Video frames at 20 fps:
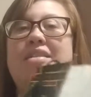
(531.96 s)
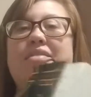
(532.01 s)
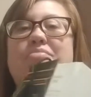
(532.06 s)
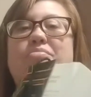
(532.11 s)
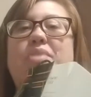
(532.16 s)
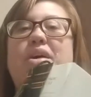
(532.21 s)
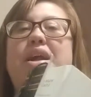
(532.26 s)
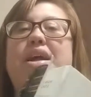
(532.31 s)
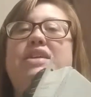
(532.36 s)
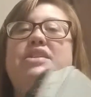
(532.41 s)
it,
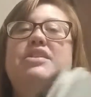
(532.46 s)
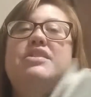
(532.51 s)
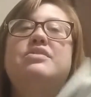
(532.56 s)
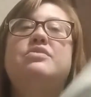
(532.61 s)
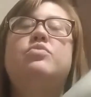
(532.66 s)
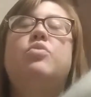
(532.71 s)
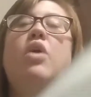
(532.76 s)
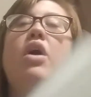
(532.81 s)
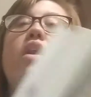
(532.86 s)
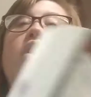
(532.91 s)
but I
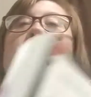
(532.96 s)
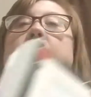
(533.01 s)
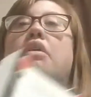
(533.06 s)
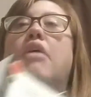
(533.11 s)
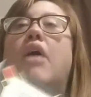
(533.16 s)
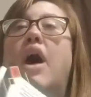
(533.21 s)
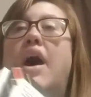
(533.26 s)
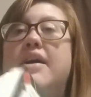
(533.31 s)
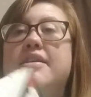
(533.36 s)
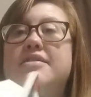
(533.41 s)
just want to
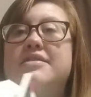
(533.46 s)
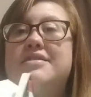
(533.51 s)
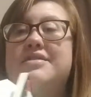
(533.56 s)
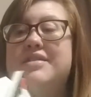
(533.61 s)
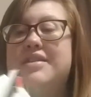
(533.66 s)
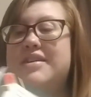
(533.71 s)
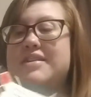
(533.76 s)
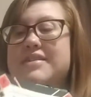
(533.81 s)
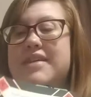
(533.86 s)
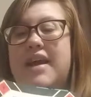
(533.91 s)
rush
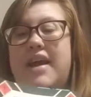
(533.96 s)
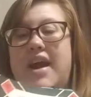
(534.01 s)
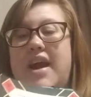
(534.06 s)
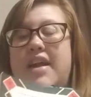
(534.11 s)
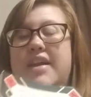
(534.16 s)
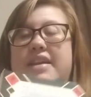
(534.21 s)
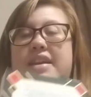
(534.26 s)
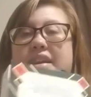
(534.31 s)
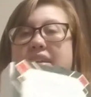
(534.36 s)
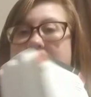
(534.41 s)
because, like,
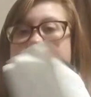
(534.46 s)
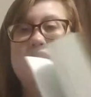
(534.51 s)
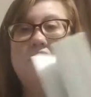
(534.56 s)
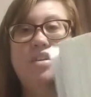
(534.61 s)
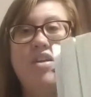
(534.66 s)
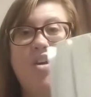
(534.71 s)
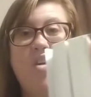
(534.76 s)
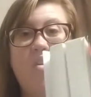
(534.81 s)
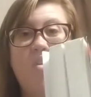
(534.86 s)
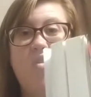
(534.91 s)
I need
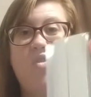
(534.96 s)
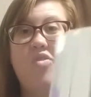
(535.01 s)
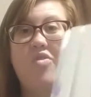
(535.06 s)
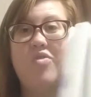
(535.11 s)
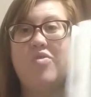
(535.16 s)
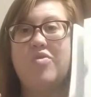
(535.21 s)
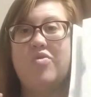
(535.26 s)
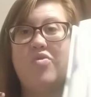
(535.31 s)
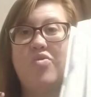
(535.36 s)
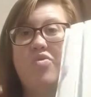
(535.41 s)
to
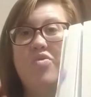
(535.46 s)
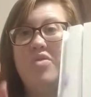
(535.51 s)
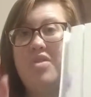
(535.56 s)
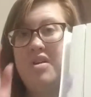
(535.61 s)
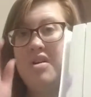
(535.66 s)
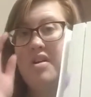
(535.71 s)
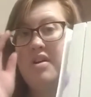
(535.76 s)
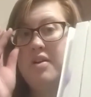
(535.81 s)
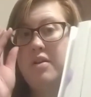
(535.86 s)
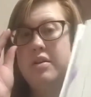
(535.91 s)
know
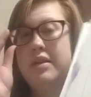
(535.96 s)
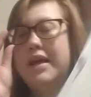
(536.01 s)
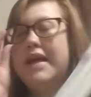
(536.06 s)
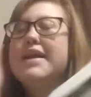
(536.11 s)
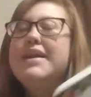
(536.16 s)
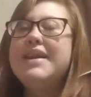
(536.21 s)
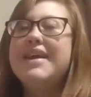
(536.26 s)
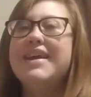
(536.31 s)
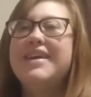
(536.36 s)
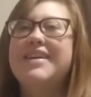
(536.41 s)
the
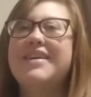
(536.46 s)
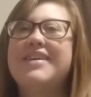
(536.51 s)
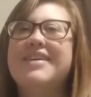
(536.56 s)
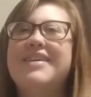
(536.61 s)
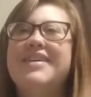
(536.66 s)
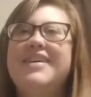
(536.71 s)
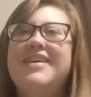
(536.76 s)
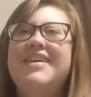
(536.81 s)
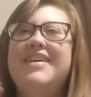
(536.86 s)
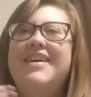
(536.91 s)
ending.
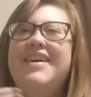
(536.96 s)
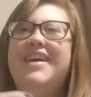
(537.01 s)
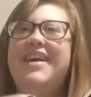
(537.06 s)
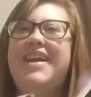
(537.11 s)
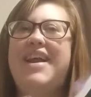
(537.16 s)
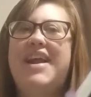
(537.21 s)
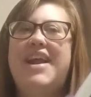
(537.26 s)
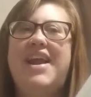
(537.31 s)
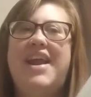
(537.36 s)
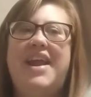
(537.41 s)

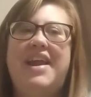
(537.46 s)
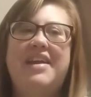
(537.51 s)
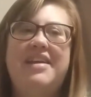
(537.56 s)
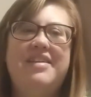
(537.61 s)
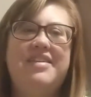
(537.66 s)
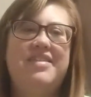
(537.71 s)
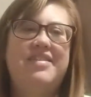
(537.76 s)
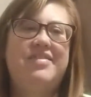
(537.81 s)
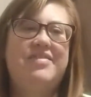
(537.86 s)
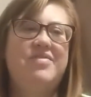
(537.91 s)
And I
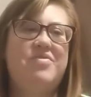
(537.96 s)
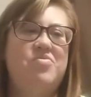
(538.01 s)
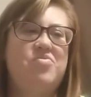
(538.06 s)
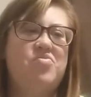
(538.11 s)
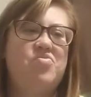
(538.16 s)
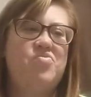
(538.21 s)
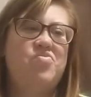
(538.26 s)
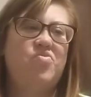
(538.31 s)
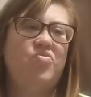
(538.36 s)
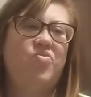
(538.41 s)
hate
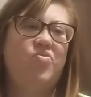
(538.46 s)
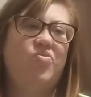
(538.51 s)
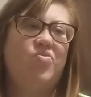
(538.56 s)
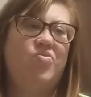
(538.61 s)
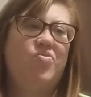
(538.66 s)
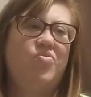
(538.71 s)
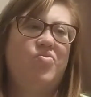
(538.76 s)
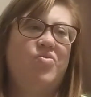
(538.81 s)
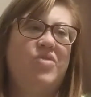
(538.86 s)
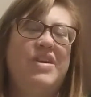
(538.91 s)

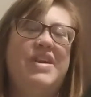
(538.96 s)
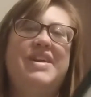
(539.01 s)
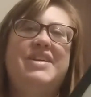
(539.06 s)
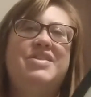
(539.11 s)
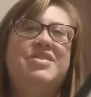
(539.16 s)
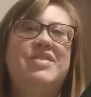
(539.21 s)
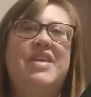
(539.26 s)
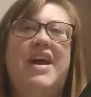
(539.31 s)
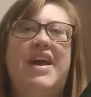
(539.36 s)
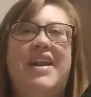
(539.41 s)
when I
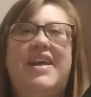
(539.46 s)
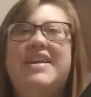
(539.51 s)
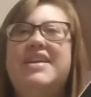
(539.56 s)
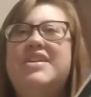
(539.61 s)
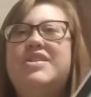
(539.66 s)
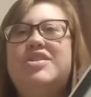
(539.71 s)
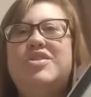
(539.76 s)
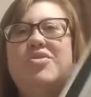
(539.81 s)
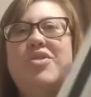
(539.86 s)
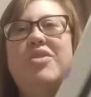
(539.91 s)
do that, and
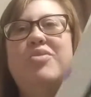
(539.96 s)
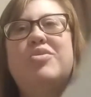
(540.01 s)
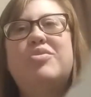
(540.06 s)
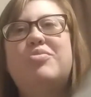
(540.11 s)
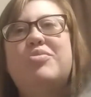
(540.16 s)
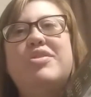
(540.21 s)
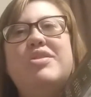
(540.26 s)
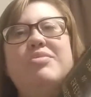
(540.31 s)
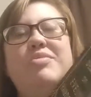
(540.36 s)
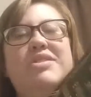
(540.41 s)
I do it
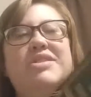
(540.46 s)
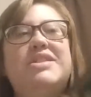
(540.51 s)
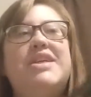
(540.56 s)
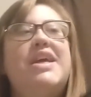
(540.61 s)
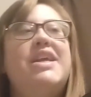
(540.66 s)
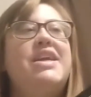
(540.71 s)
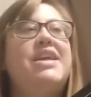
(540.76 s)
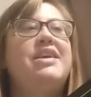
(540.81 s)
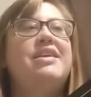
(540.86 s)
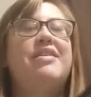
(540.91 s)
with pretty much
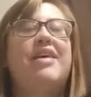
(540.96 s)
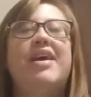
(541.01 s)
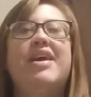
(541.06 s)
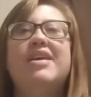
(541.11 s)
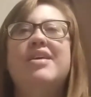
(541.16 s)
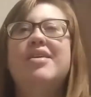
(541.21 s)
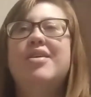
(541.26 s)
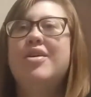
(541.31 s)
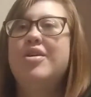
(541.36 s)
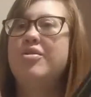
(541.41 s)
any,
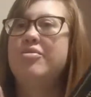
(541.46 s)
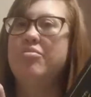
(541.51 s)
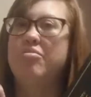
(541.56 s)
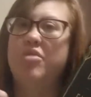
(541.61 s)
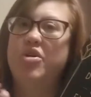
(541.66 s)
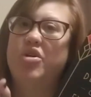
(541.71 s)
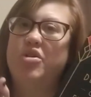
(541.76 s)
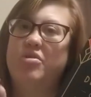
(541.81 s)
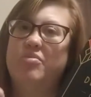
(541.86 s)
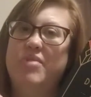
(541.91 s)
like,
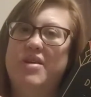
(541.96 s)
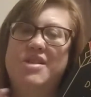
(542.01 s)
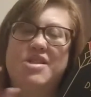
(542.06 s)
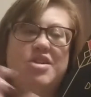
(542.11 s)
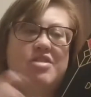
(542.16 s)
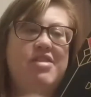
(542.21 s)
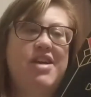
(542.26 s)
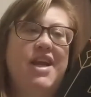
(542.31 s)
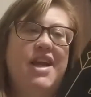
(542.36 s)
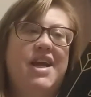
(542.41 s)
murder
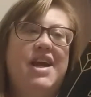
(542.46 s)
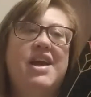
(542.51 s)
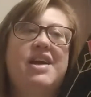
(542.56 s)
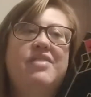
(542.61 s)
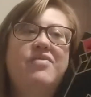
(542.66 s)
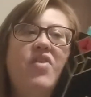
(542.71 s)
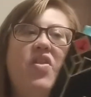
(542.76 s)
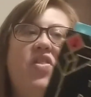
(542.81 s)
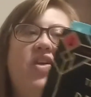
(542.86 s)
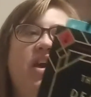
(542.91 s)
mystery kind of